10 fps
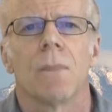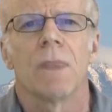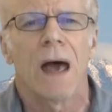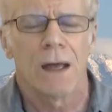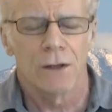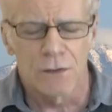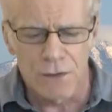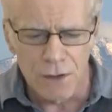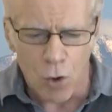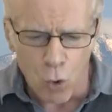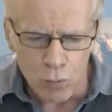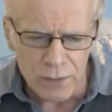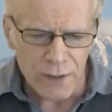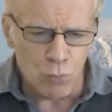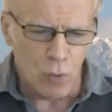That is the
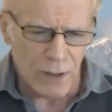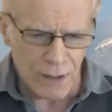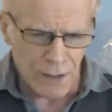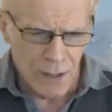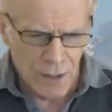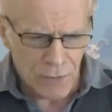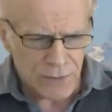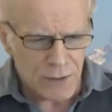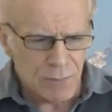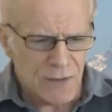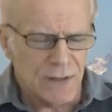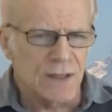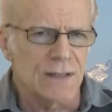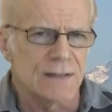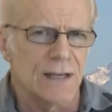only way there can be the
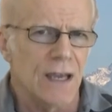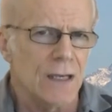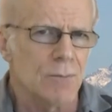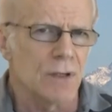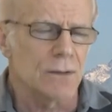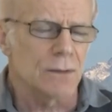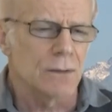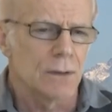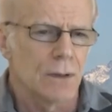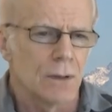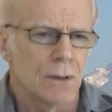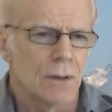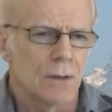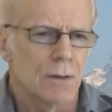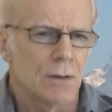containment
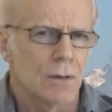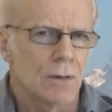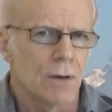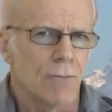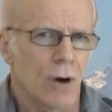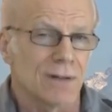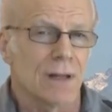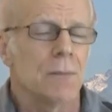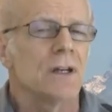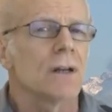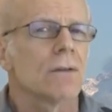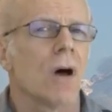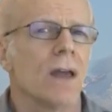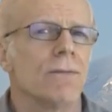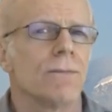of unlimited
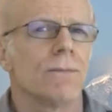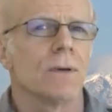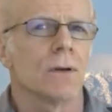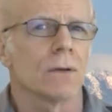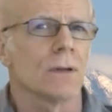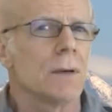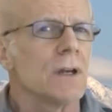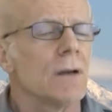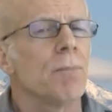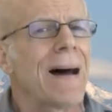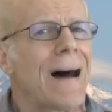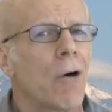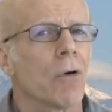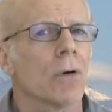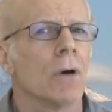light and unlimited
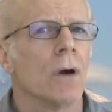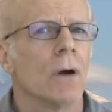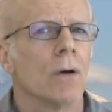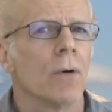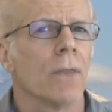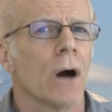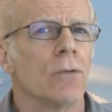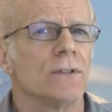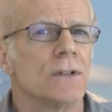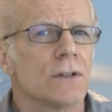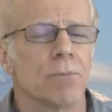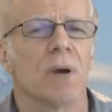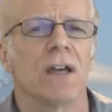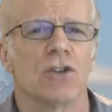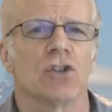power without
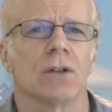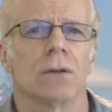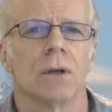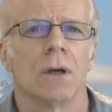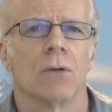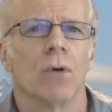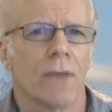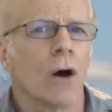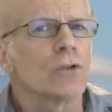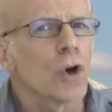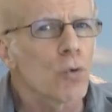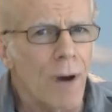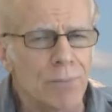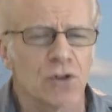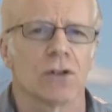dissipation, without
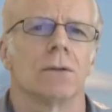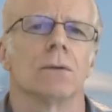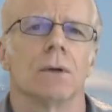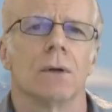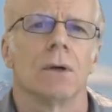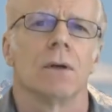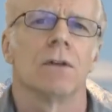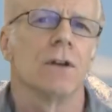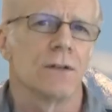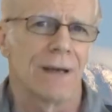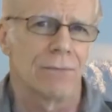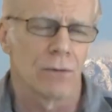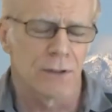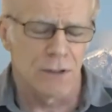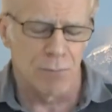corruption, that is
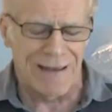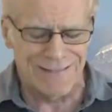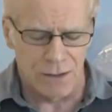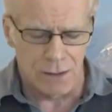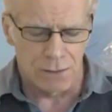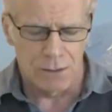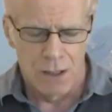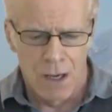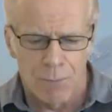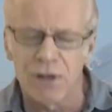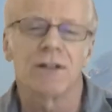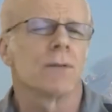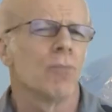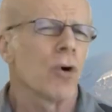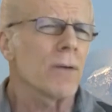ever expanding. But
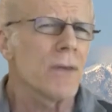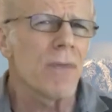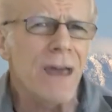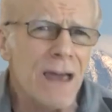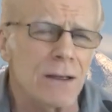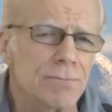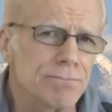it's more than that.